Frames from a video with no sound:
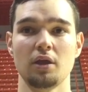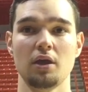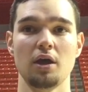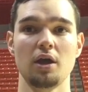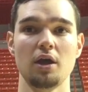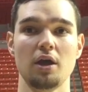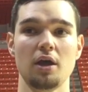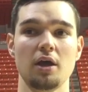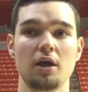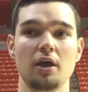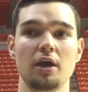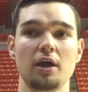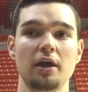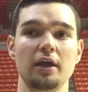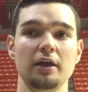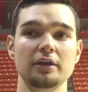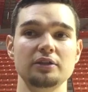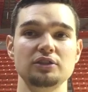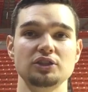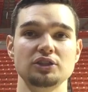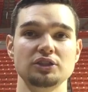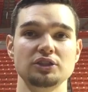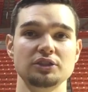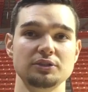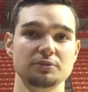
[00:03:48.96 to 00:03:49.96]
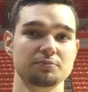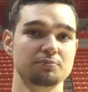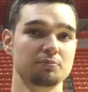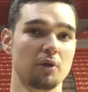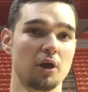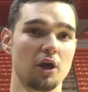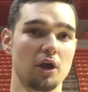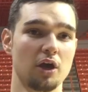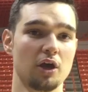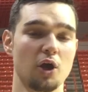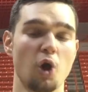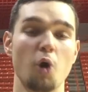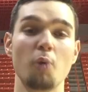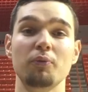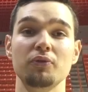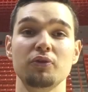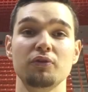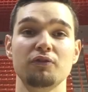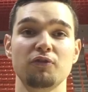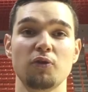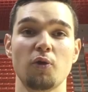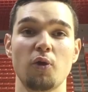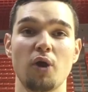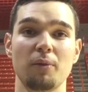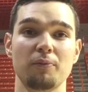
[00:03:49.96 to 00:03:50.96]
It just opened
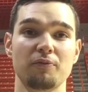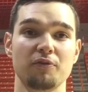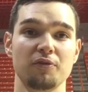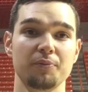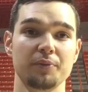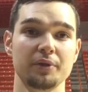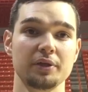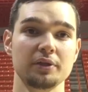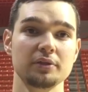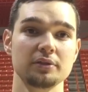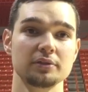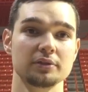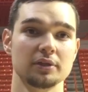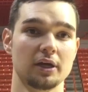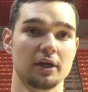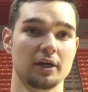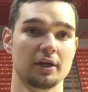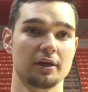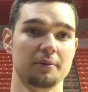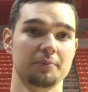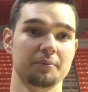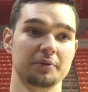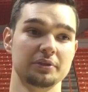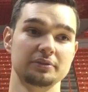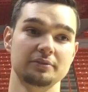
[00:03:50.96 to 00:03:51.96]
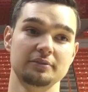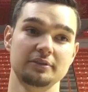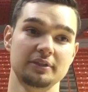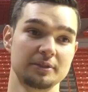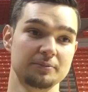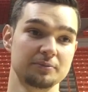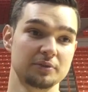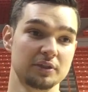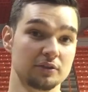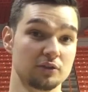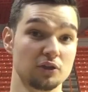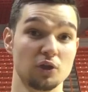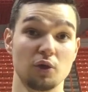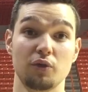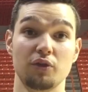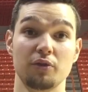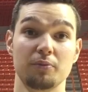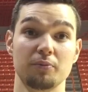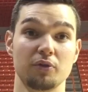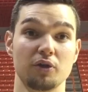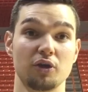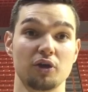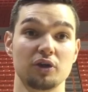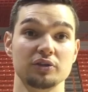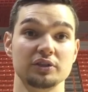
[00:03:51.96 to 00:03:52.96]
the floor up for me. I mean, teams that know
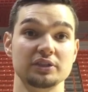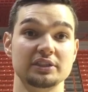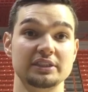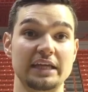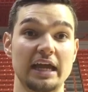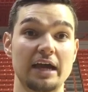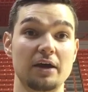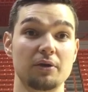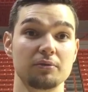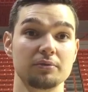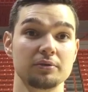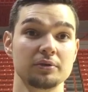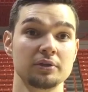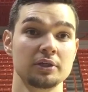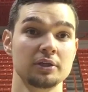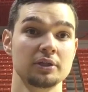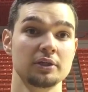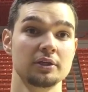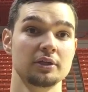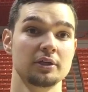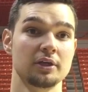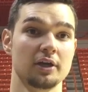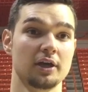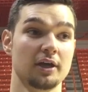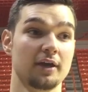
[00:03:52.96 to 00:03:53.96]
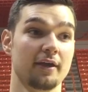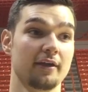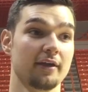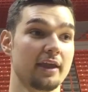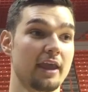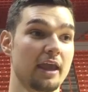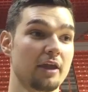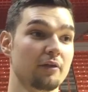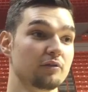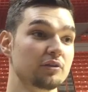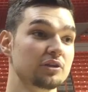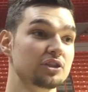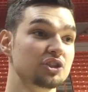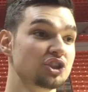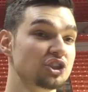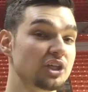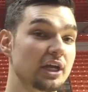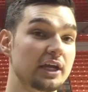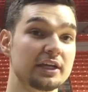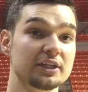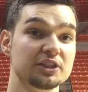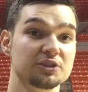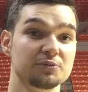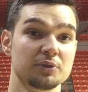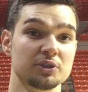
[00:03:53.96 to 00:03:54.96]
them, they're on the scout. They can't really
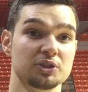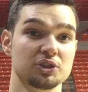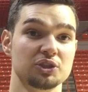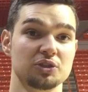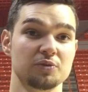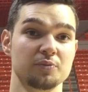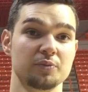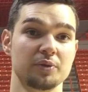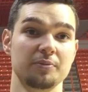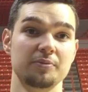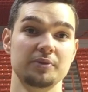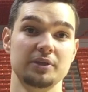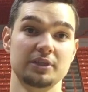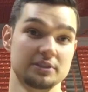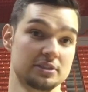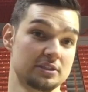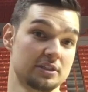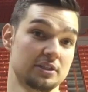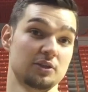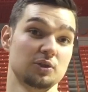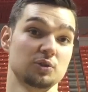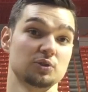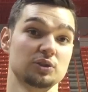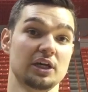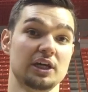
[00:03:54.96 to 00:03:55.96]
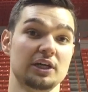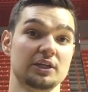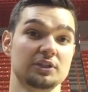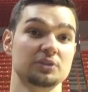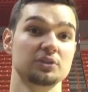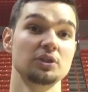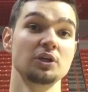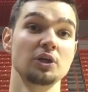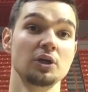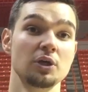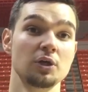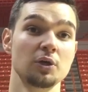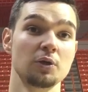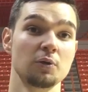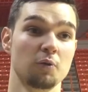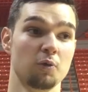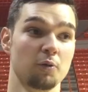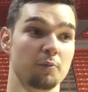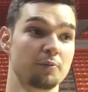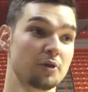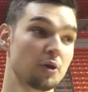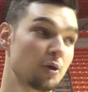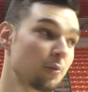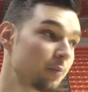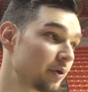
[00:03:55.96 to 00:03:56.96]
shade as much to me because then those guys
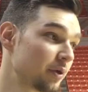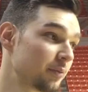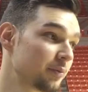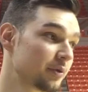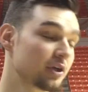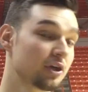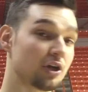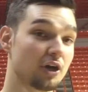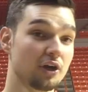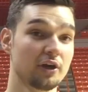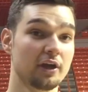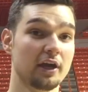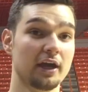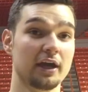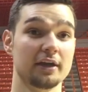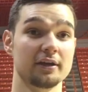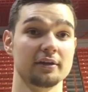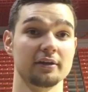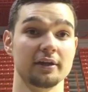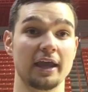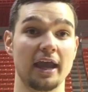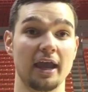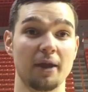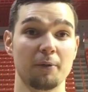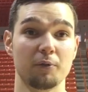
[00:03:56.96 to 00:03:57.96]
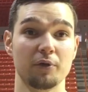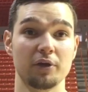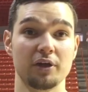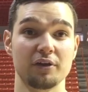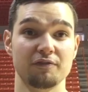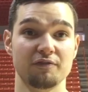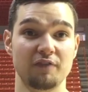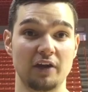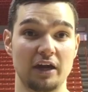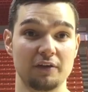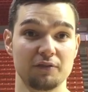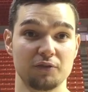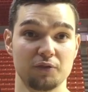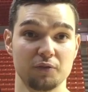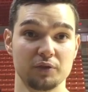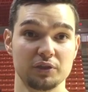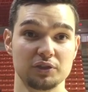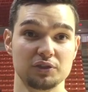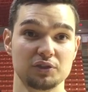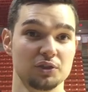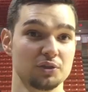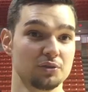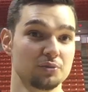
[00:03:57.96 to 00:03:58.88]
will be open. I mean, Kurt had a game where he hit 5 threes.